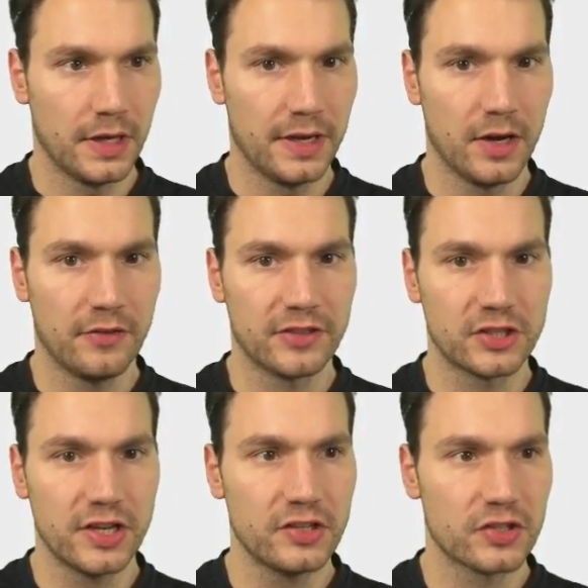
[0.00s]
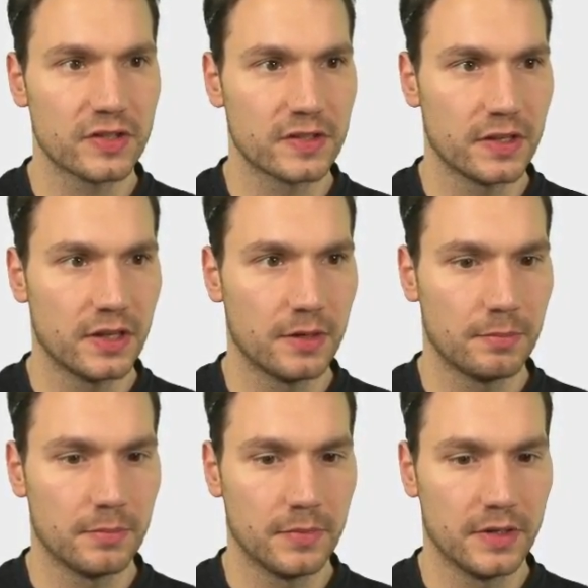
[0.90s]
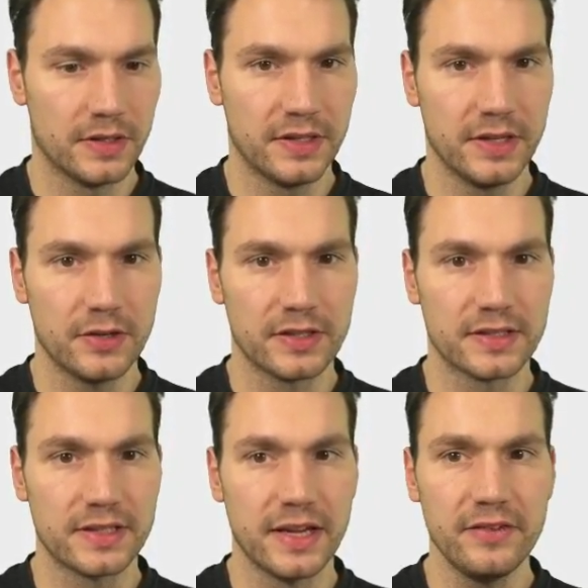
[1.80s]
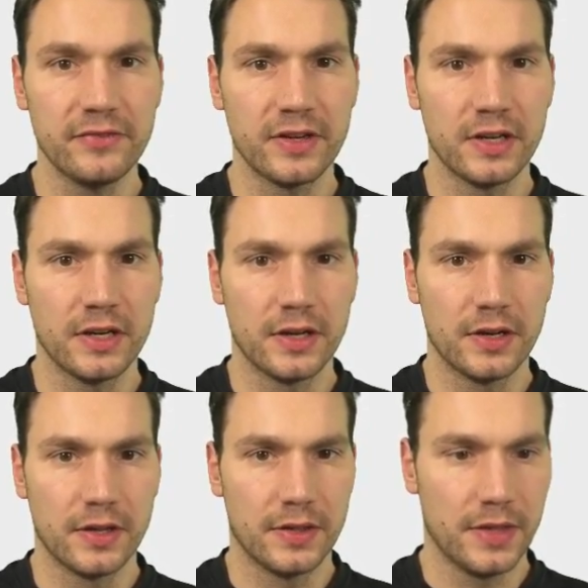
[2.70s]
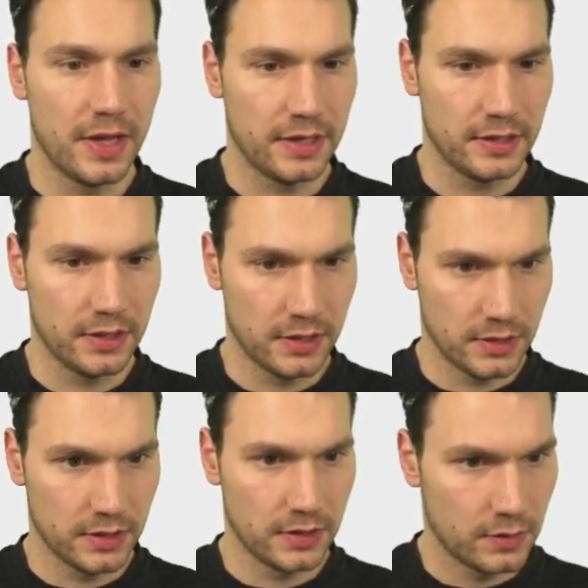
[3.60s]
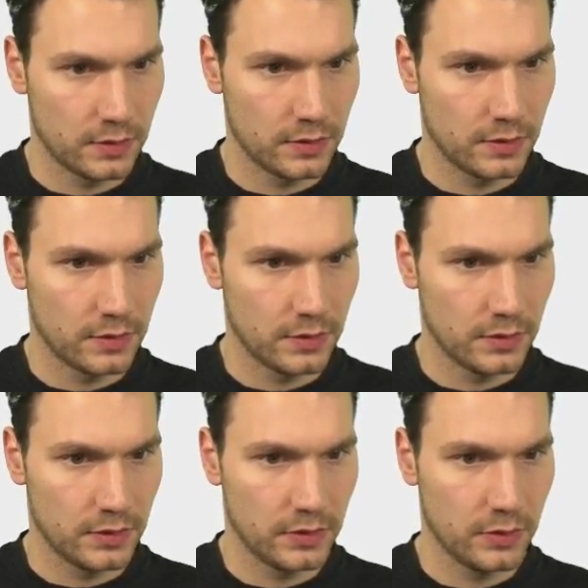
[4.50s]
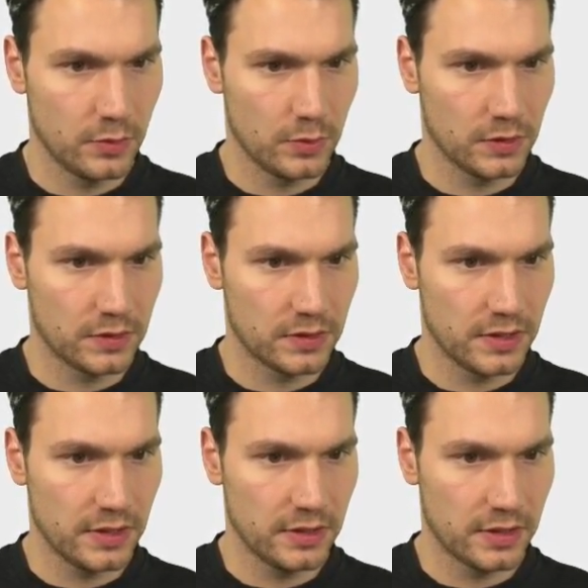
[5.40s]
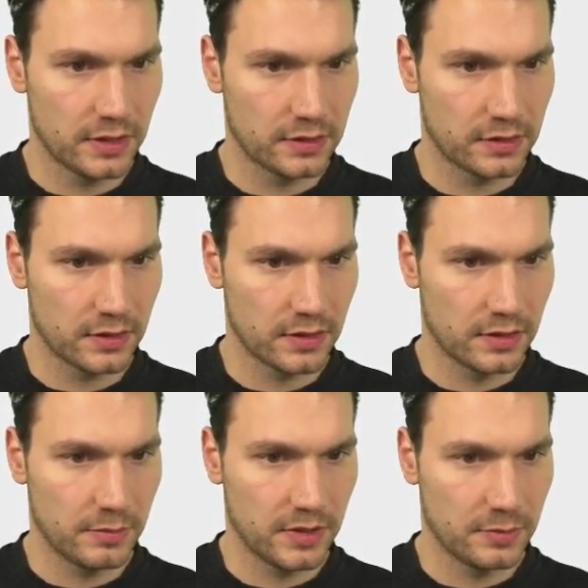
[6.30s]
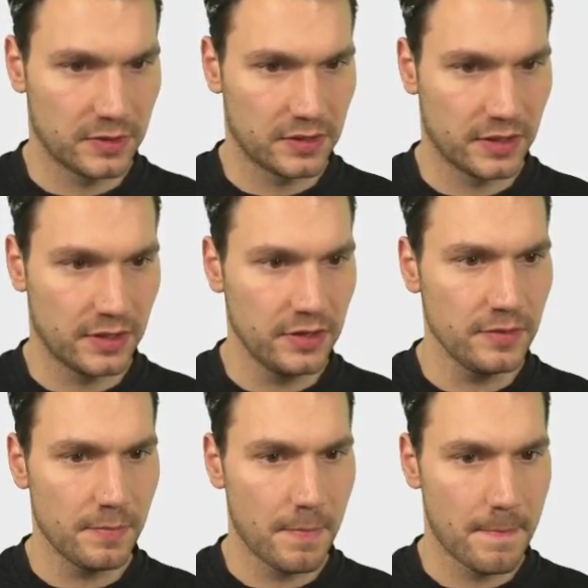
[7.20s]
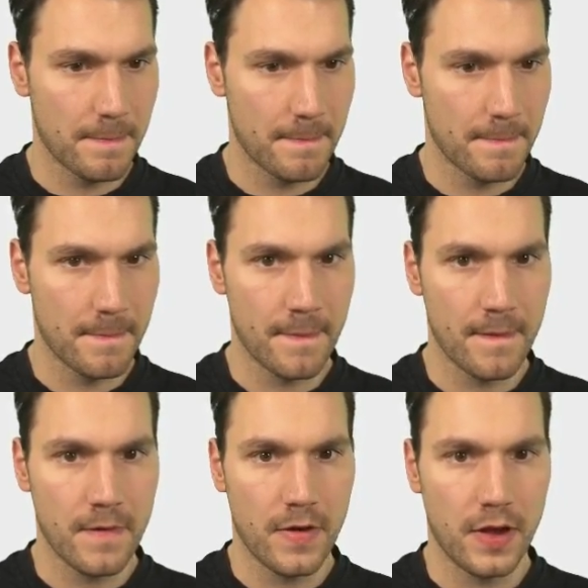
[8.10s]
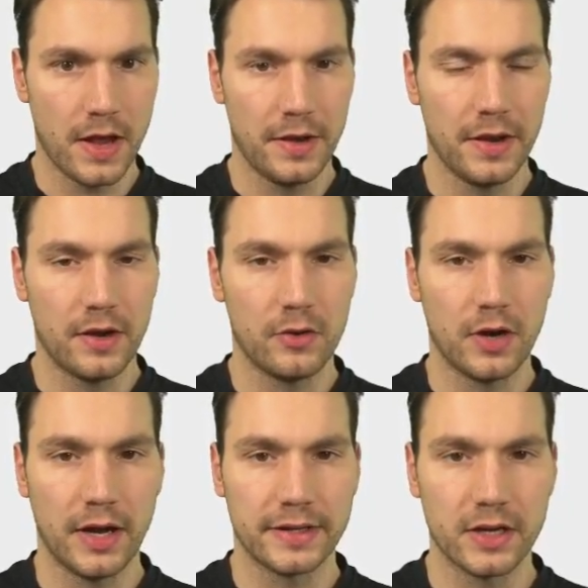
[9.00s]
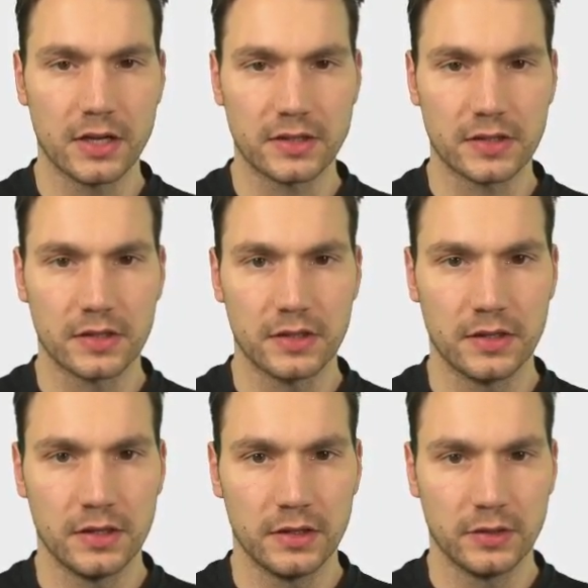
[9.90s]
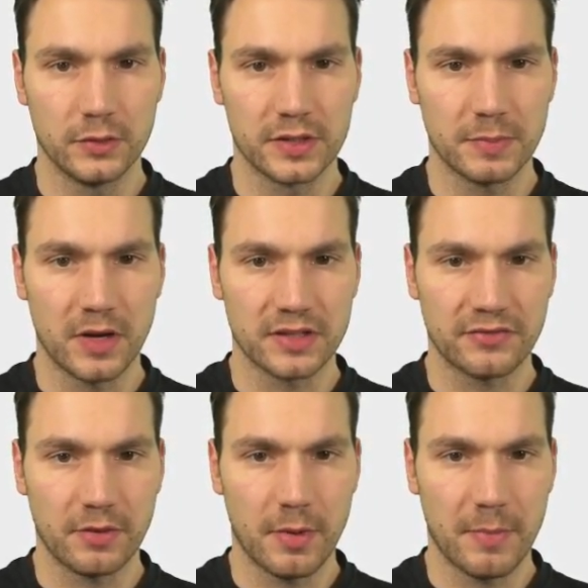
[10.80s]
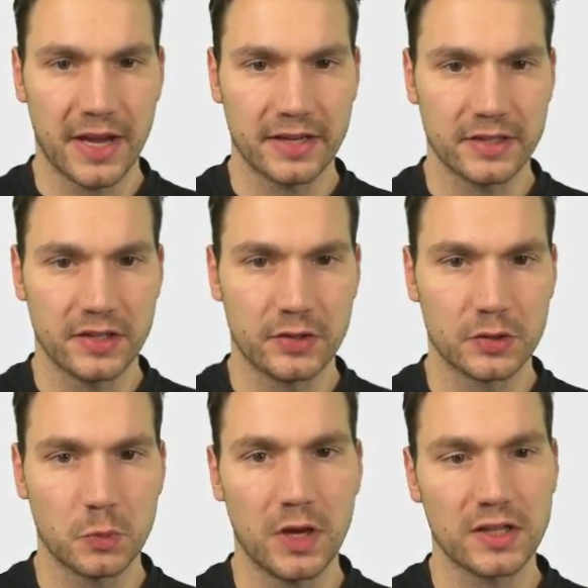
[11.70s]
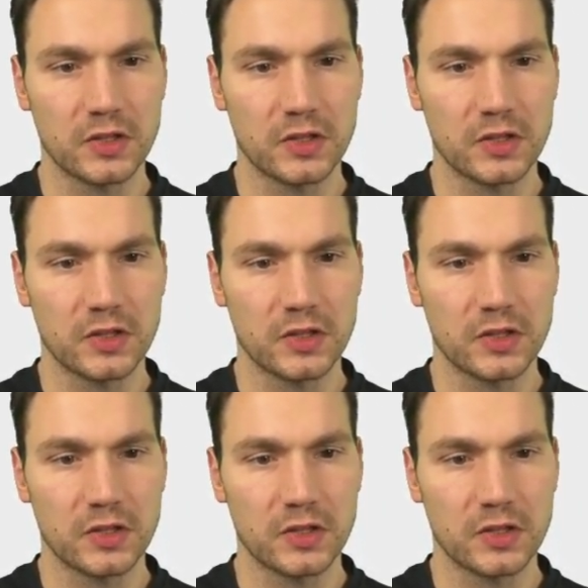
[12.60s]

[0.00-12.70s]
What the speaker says: And now if I change this here and save, then you will see that I made a mistake here, and now I got the response from a backend here as well.